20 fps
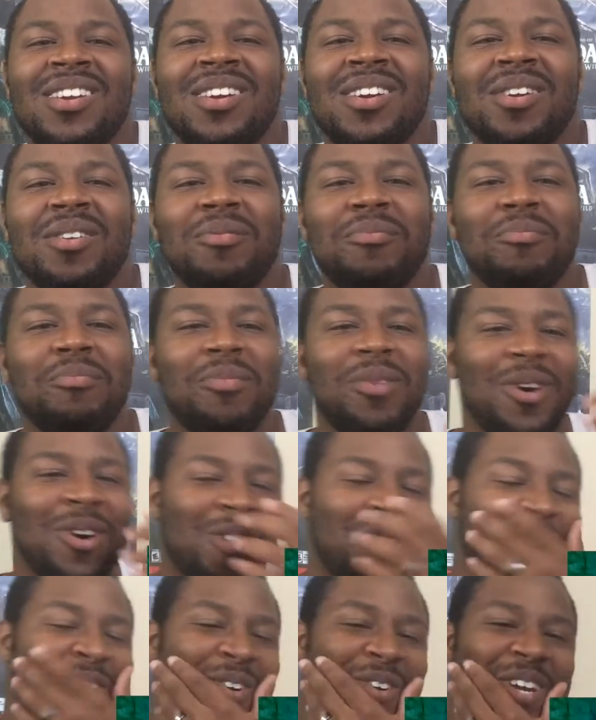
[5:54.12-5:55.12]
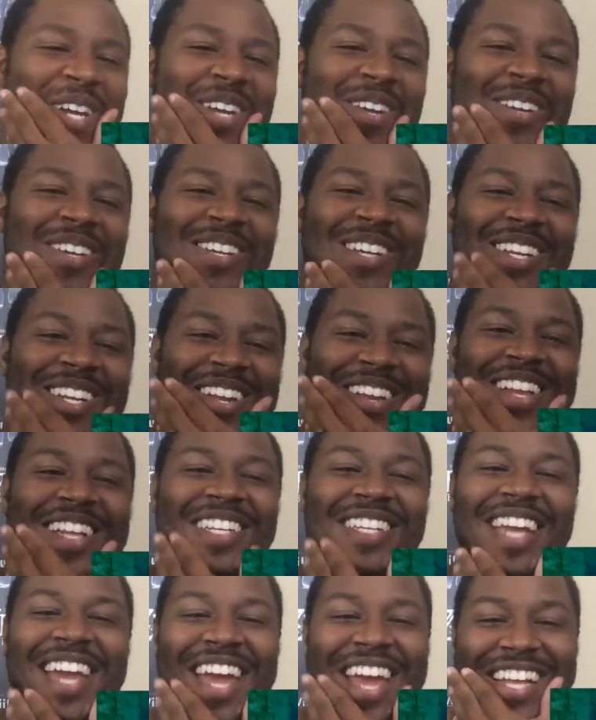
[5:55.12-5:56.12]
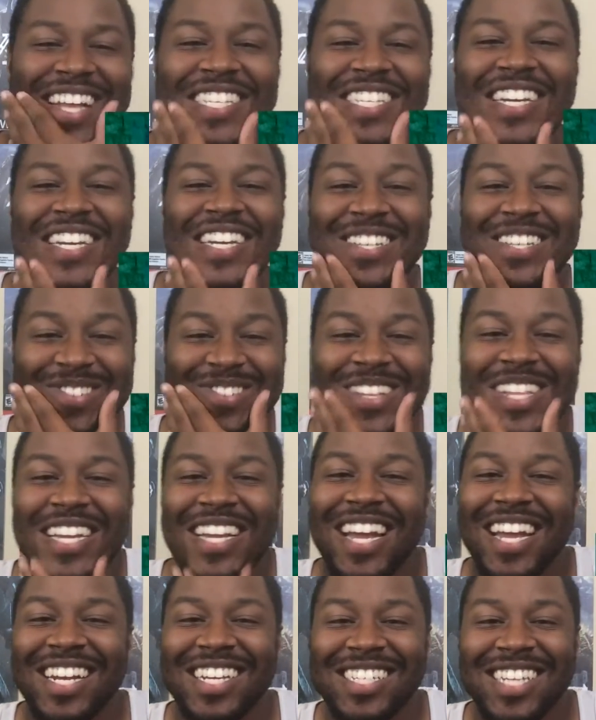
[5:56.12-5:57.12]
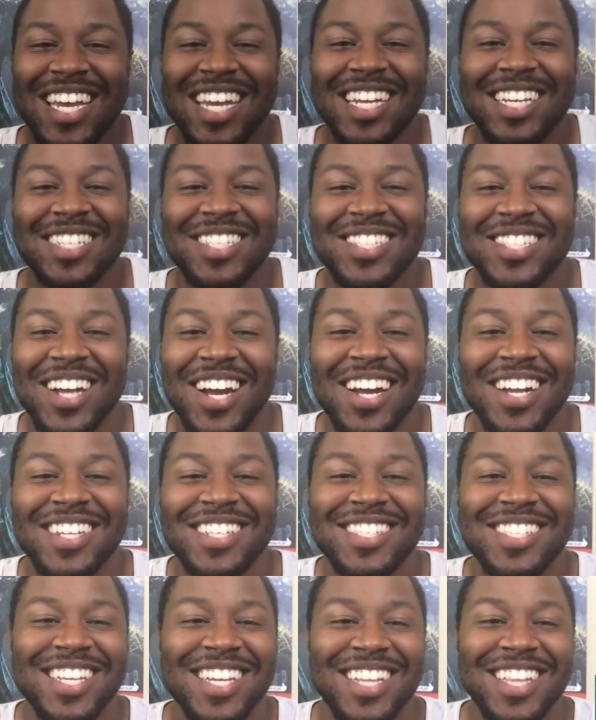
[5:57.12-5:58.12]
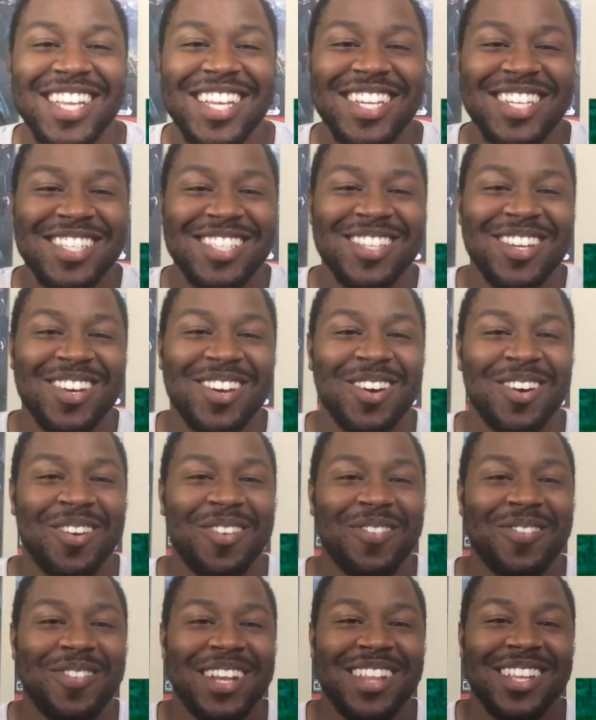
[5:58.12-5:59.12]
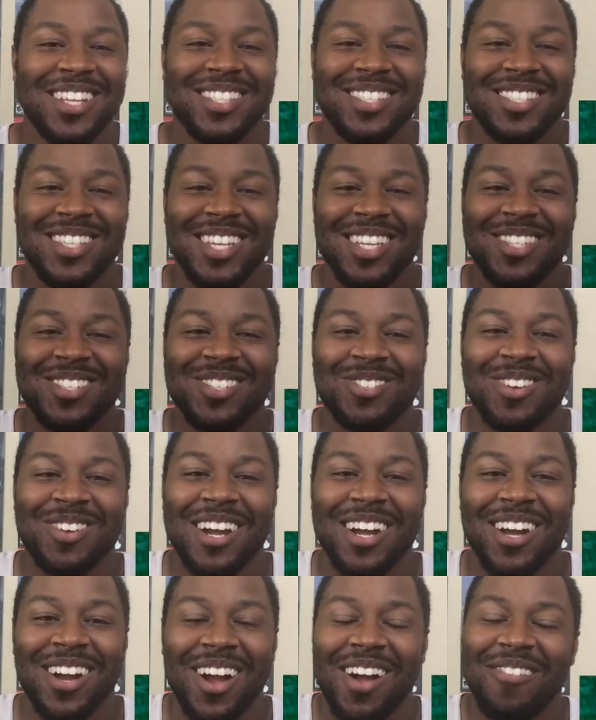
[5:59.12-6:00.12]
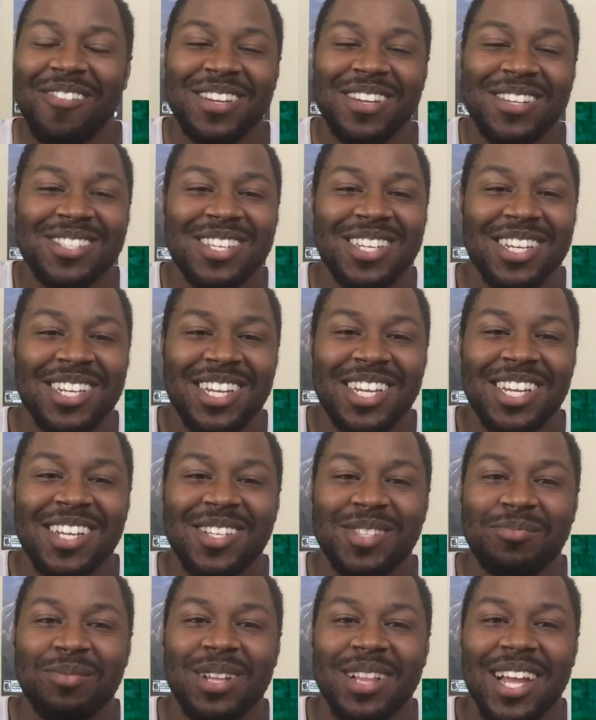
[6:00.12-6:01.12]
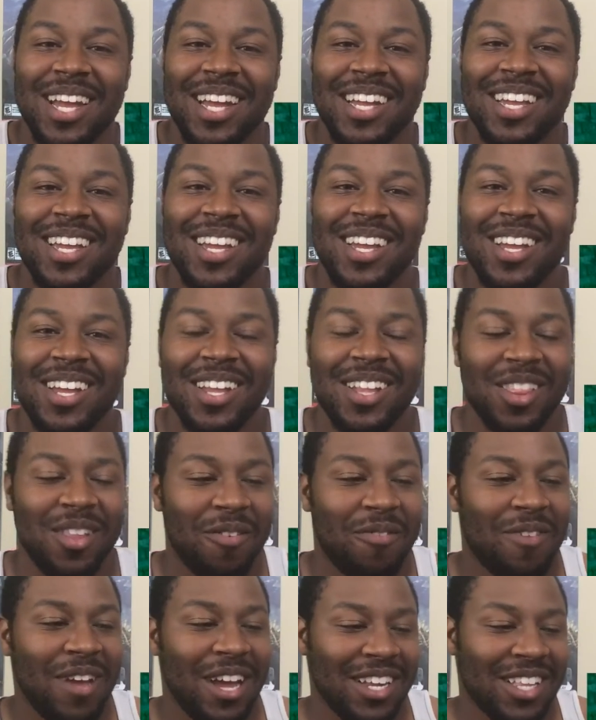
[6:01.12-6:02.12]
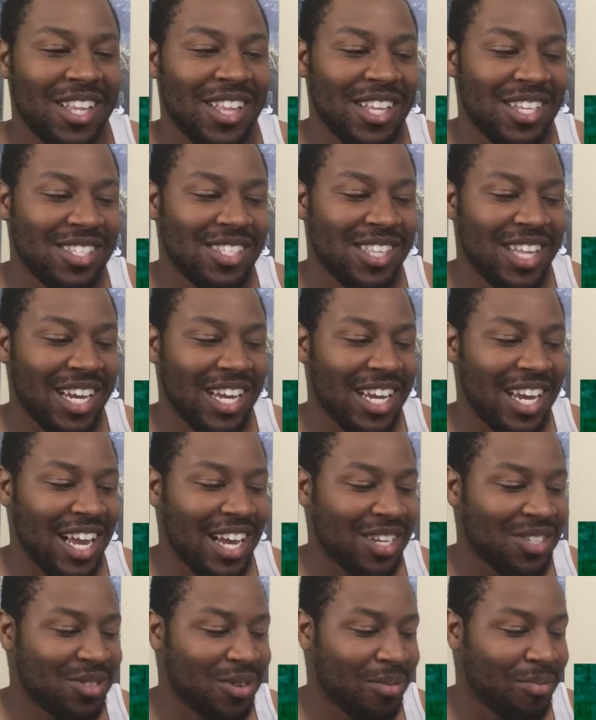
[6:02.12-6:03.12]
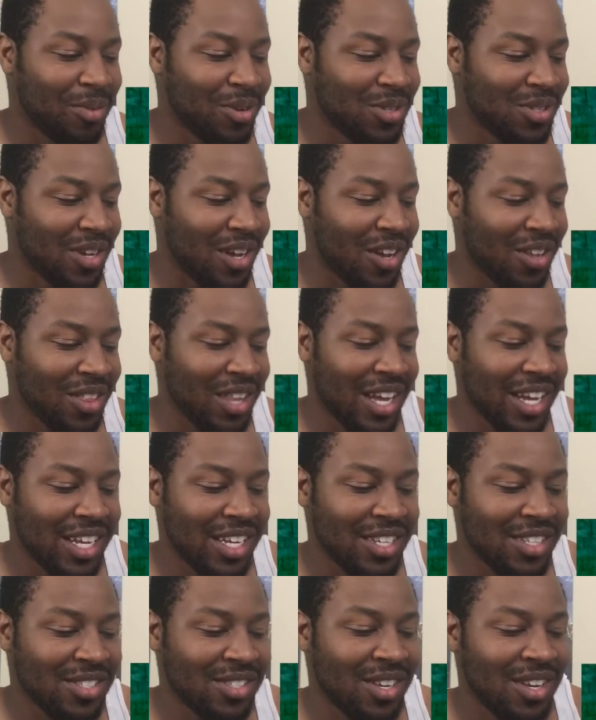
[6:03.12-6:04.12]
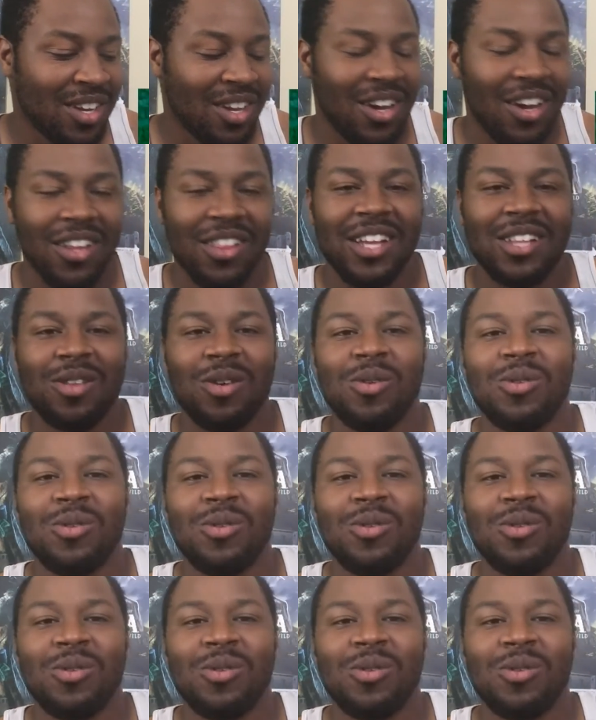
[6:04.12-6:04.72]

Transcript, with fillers: Bro, he KSI is really kind of taking shots in this um in this diss track. Obviously he is, but like the fact that this is like an actual music, unlike his, unlike the whole